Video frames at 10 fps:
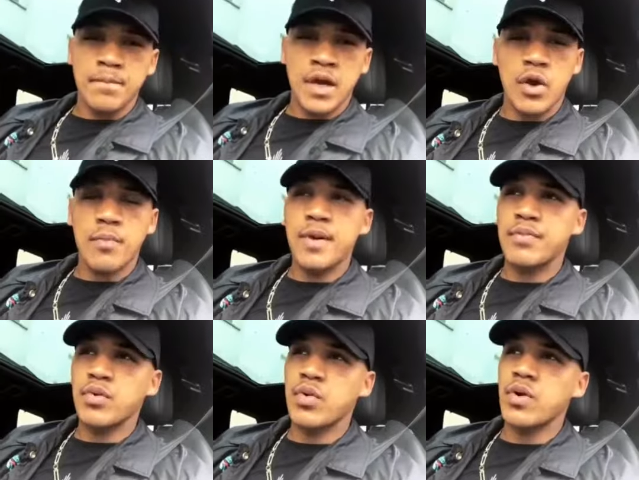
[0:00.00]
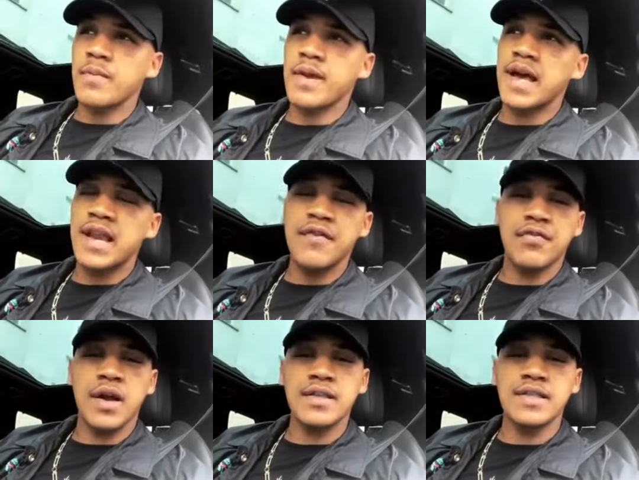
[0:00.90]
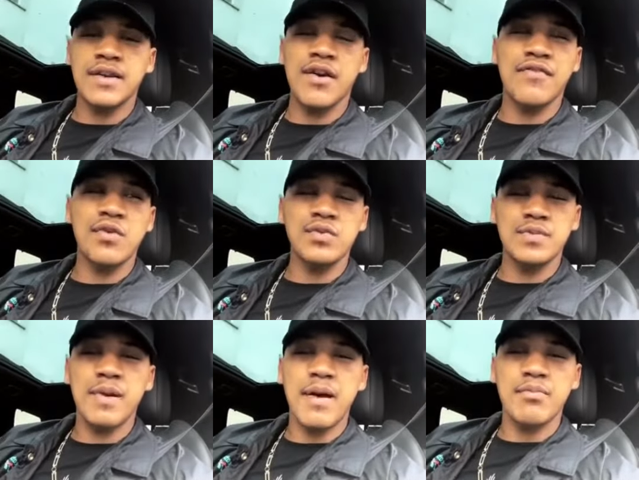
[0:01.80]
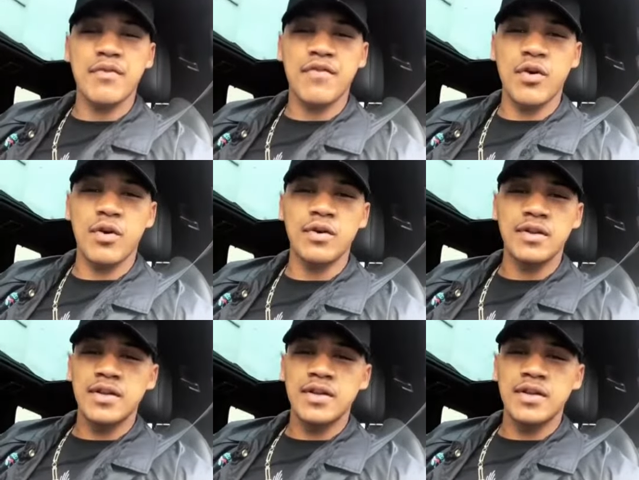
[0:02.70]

I got people calling me out left, right and centre. I thought it was bad before.